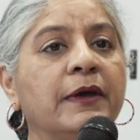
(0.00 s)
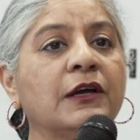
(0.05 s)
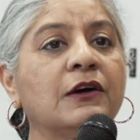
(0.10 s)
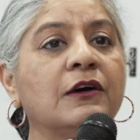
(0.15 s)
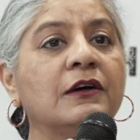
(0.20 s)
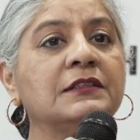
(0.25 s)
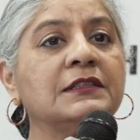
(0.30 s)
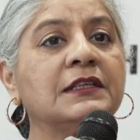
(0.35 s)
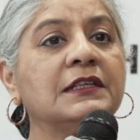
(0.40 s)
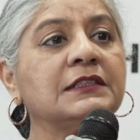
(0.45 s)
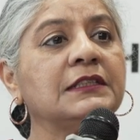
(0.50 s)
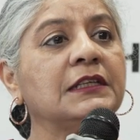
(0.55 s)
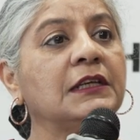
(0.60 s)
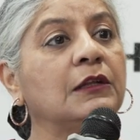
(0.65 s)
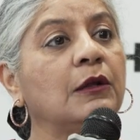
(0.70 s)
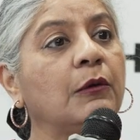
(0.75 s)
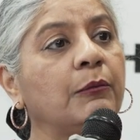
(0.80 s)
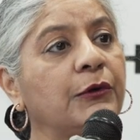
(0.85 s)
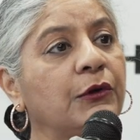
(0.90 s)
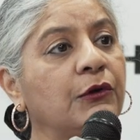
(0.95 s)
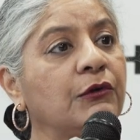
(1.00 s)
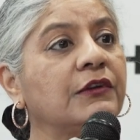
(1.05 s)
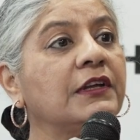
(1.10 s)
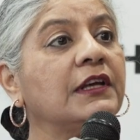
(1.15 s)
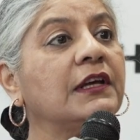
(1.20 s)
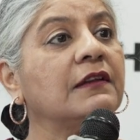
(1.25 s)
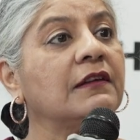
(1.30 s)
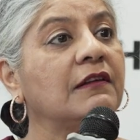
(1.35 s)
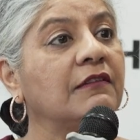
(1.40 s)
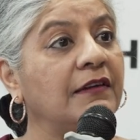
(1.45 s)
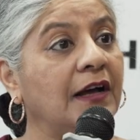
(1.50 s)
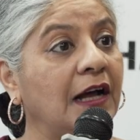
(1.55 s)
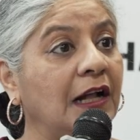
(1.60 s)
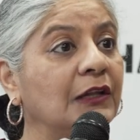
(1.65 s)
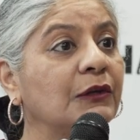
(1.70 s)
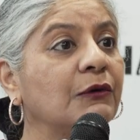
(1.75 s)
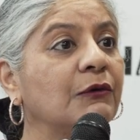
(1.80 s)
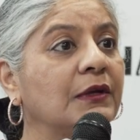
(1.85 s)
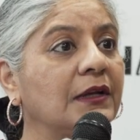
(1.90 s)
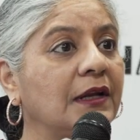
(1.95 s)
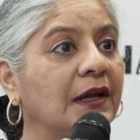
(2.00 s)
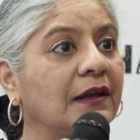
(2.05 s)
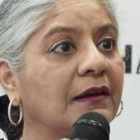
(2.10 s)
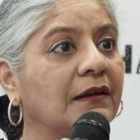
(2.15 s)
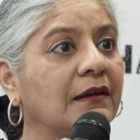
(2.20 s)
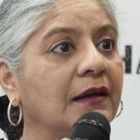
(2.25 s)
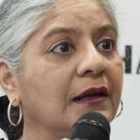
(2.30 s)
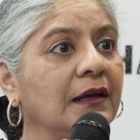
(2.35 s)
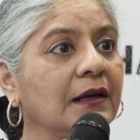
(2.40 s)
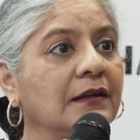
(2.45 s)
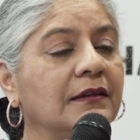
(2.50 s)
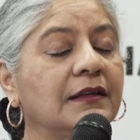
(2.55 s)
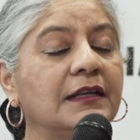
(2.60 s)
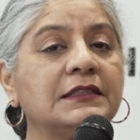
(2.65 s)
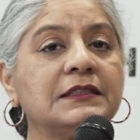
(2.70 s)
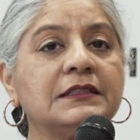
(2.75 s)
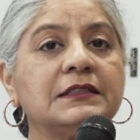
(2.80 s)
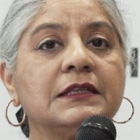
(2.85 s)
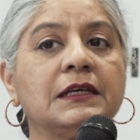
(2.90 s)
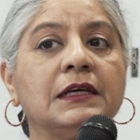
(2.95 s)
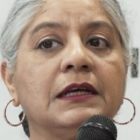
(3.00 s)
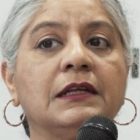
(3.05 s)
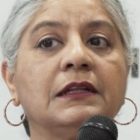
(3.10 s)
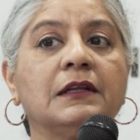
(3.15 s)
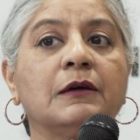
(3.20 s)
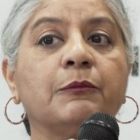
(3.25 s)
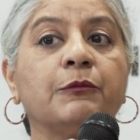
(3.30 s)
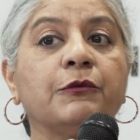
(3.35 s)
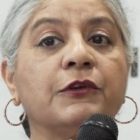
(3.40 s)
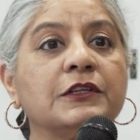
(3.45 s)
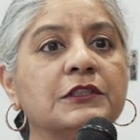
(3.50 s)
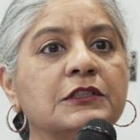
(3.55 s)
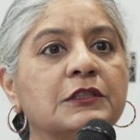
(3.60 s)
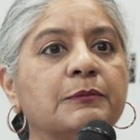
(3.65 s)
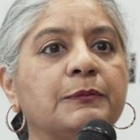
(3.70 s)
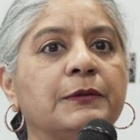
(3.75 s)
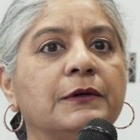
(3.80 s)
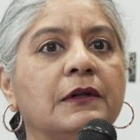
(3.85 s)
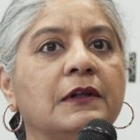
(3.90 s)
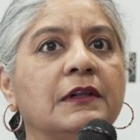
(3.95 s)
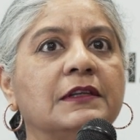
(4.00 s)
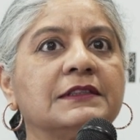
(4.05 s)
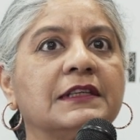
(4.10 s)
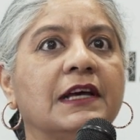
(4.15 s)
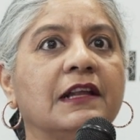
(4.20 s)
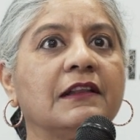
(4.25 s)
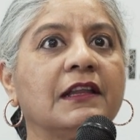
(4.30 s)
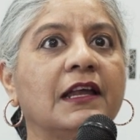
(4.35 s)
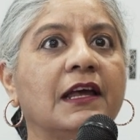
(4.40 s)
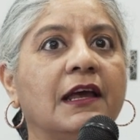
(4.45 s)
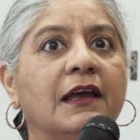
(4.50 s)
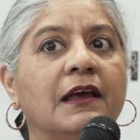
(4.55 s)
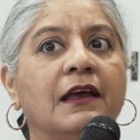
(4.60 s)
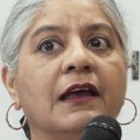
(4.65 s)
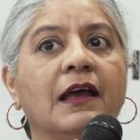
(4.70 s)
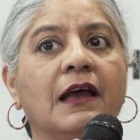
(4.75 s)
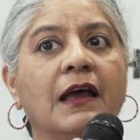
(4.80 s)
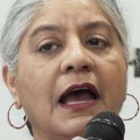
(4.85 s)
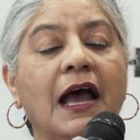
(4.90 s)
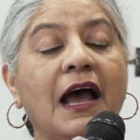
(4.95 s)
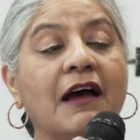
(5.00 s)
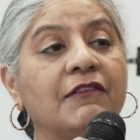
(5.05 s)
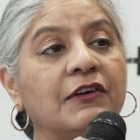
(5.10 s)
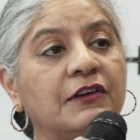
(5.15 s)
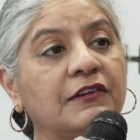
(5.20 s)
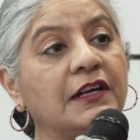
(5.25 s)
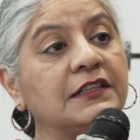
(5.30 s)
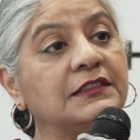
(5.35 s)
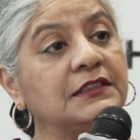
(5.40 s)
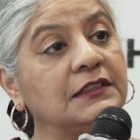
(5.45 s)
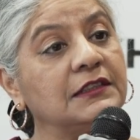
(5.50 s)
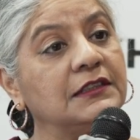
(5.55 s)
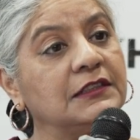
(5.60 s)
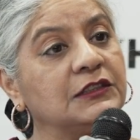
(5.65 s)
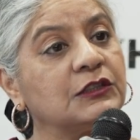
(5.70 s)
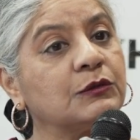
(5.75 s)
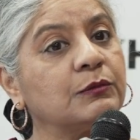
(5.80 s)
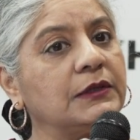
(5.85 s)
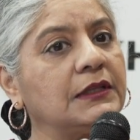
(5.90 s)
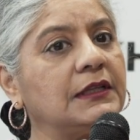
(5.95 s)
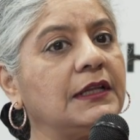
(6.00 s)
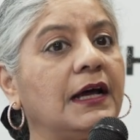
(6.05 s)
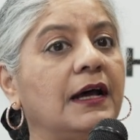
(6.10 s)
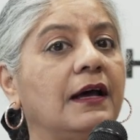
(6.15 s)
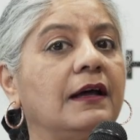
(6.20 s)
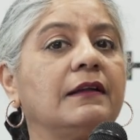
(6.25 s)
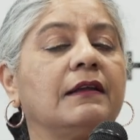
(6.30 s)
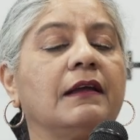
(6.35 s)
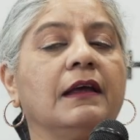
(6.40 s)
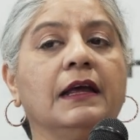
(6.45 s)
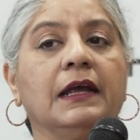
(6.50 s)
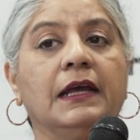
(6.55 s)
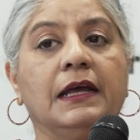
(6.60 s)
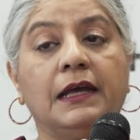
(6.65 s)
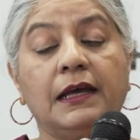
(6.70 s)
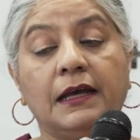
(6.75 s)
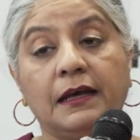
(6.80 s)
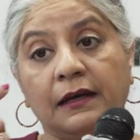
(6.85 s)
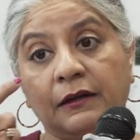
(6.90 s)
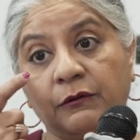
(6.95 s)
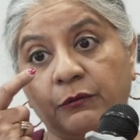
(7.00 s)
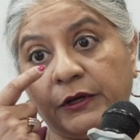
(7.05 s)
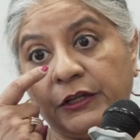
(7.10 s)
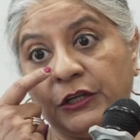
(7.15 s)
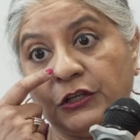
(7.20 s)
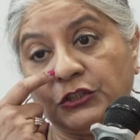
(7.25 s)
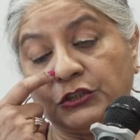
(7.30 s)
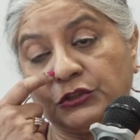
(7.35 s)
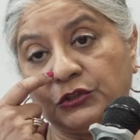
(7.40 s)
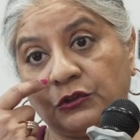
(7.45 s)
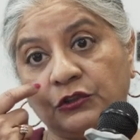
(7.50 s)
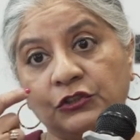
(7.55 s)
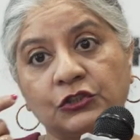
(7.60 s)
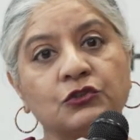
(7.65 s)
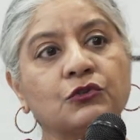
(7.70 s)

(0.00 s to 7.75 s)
because they see the beauty and the value in it. They see the principles and they have a resonance with that. And when you show